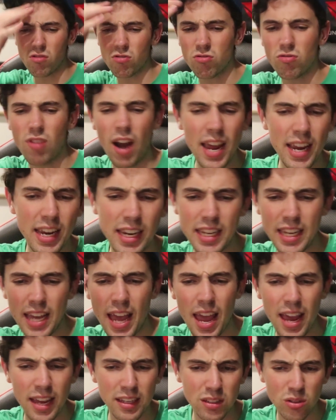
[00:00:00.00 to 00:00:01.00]
raggedy
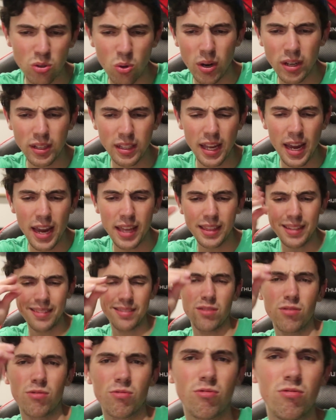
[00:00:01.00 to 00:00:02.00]
ass toilet and
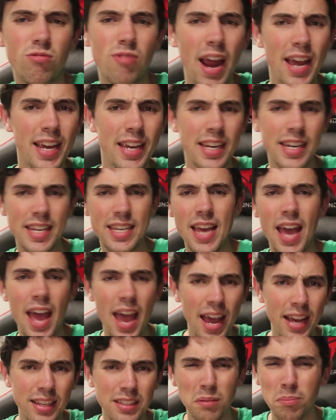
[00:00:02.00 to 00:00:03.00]
this raggedy
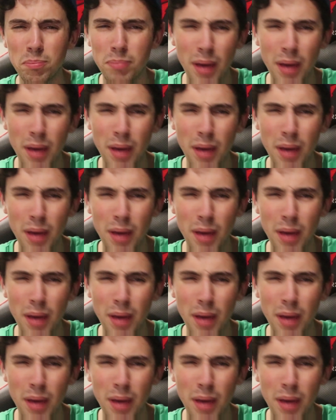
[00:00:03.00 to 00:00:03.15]
ass